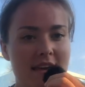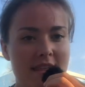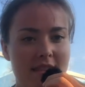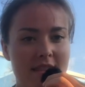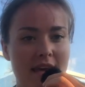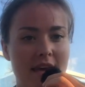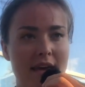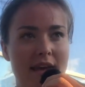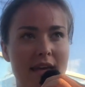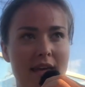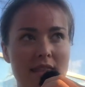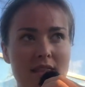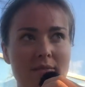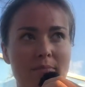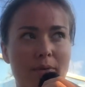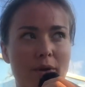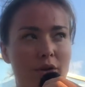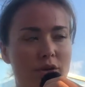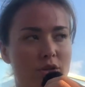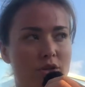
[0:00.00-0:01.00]
They're in the
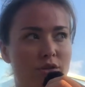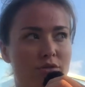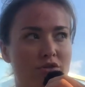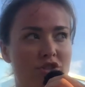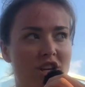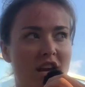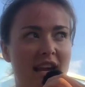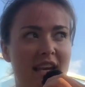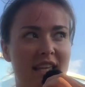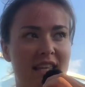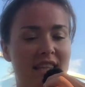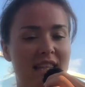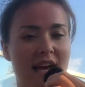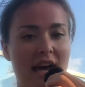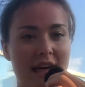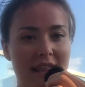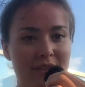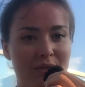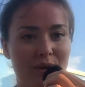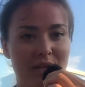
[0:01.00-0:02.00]
process of shutting the
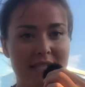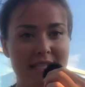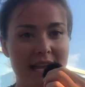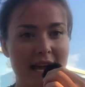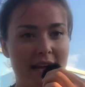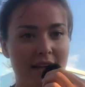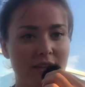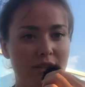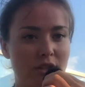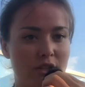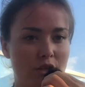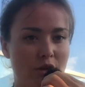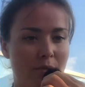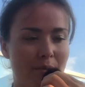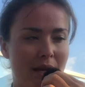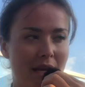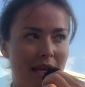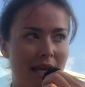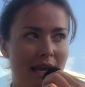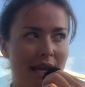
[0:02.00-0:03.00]
other one down because not
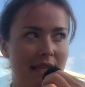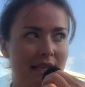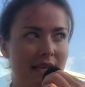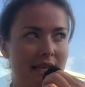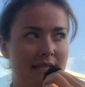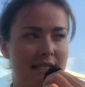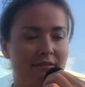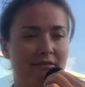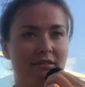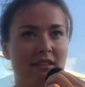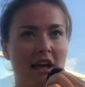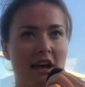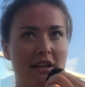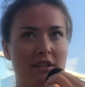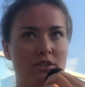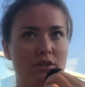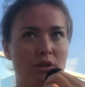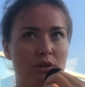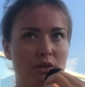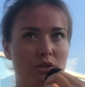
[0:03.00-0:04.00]
many airlines are flying
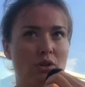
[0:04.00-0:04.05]
to it.